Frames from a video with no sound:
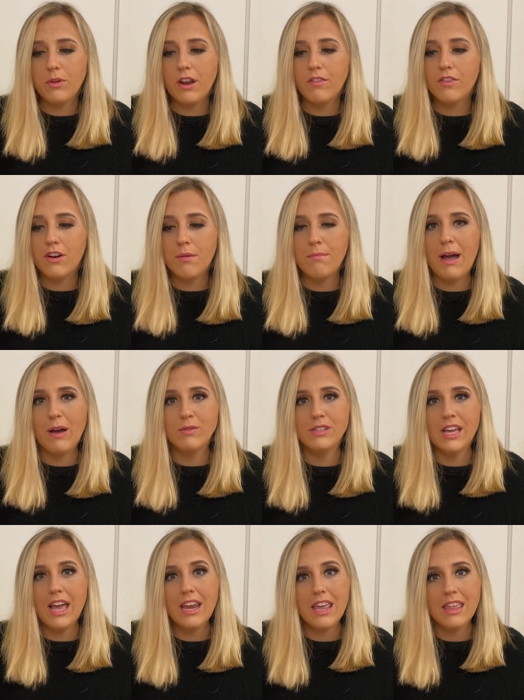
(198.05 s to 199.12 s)
would ever amount
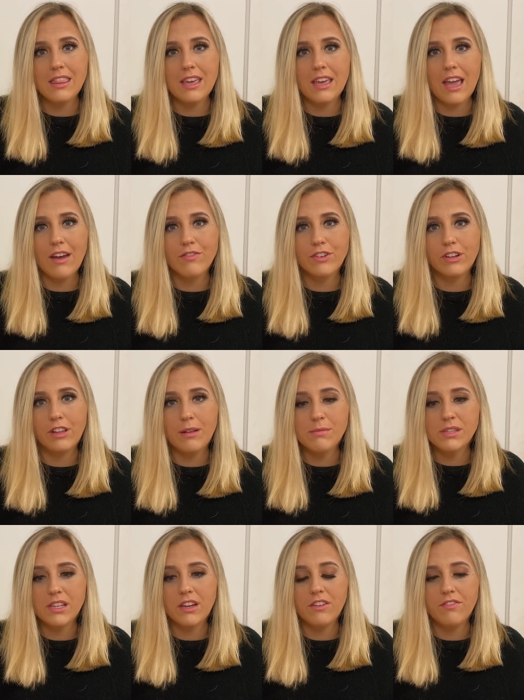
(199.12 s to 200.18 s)
to anything after
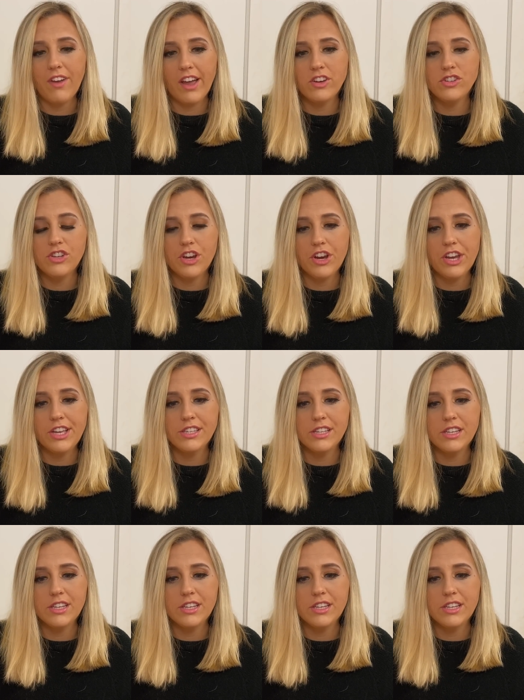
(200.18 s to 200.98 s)
Clemson Confectionaries.